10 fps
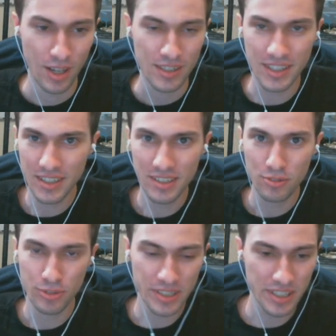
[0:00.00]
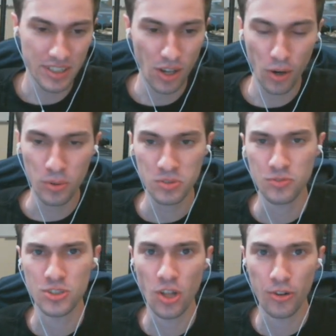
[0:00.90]
Ian, really no. For
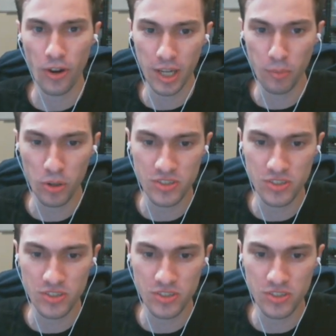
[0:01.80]
solid rocket motors,